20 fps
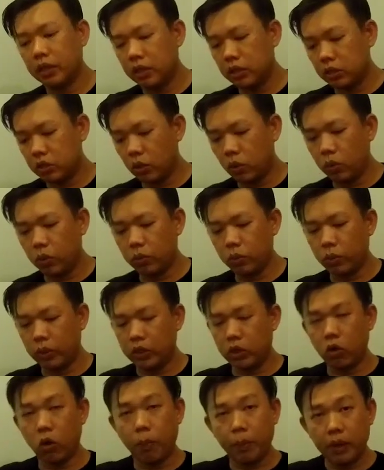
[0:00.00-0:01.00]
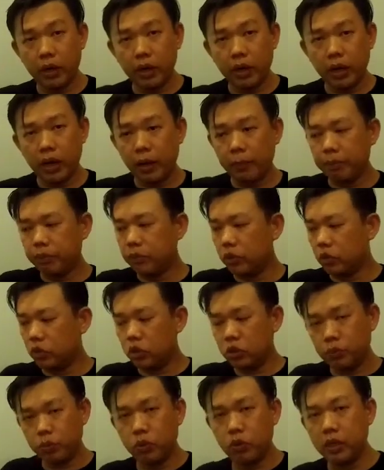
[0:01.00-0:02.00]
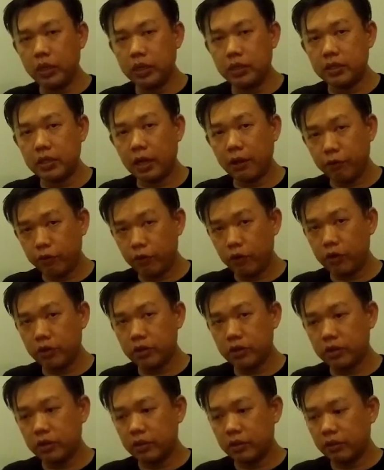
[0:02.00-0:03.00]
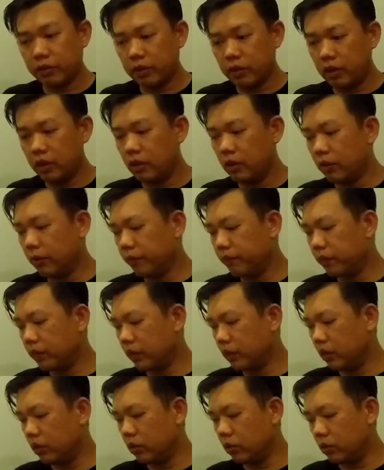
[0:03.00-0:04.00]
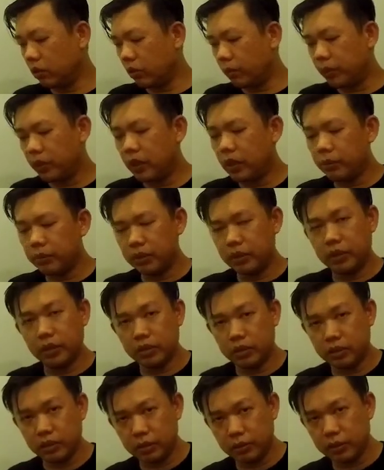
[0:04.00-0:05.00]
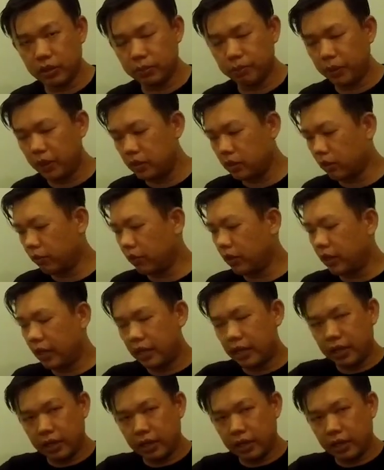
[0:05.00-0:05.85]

So when you open it up, you just put it inside first. You know, you open up the space of it.